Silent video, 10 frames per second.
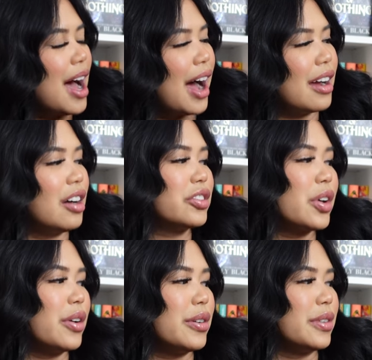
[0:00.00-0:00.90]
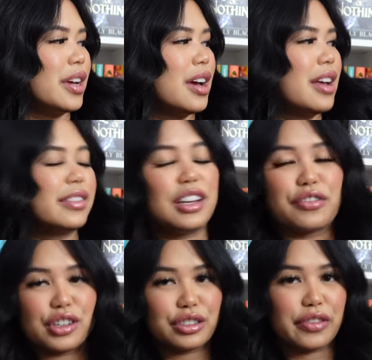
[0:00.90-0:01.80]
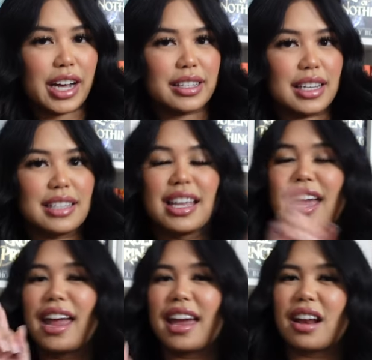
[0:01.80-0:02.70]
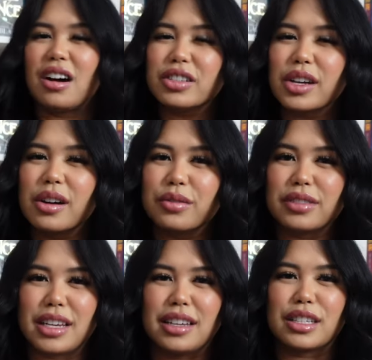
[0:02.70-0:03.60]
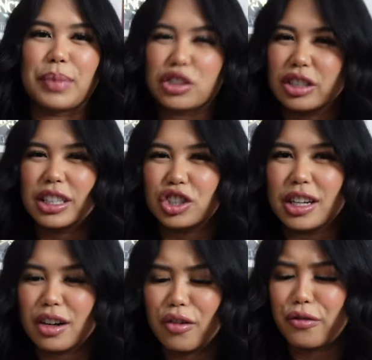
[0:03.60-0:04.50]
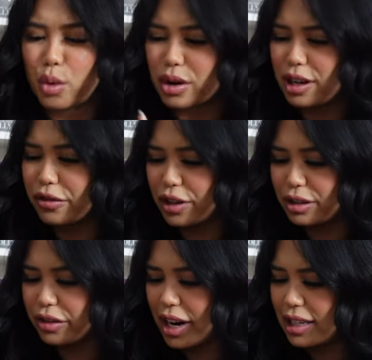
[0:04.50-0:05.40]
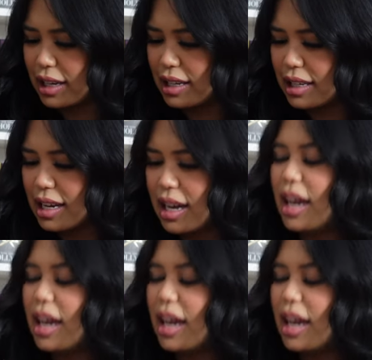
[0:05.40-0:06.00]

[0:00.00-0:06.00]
I also own the Infernal Devices, and I also own the special edition for the Infernal Devices.